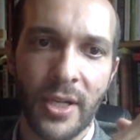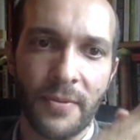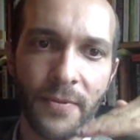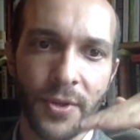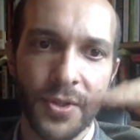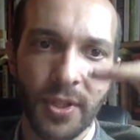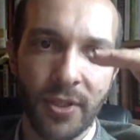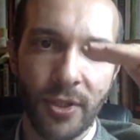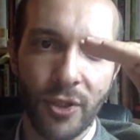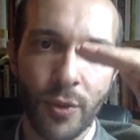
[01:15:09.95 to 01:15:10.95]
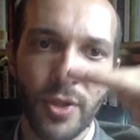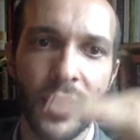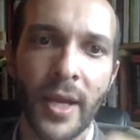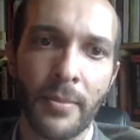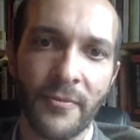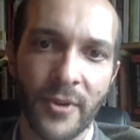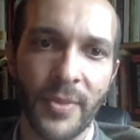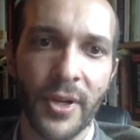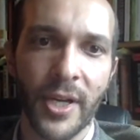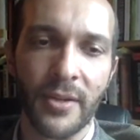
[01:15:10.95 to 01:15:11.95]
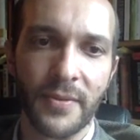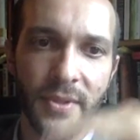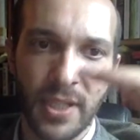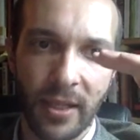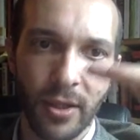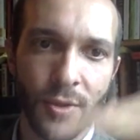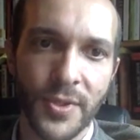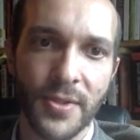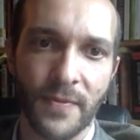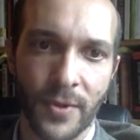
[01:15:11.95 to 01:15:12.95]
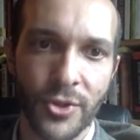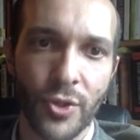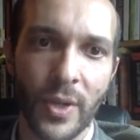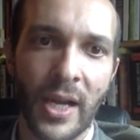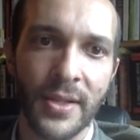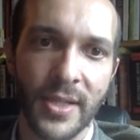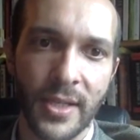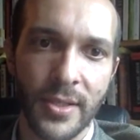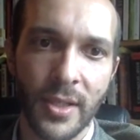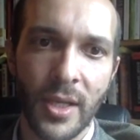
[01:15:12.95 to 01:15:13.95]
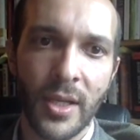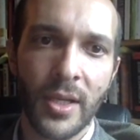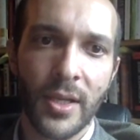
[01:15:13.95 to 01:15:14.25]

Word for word: and at first it denuded them from their kind of telos virtue content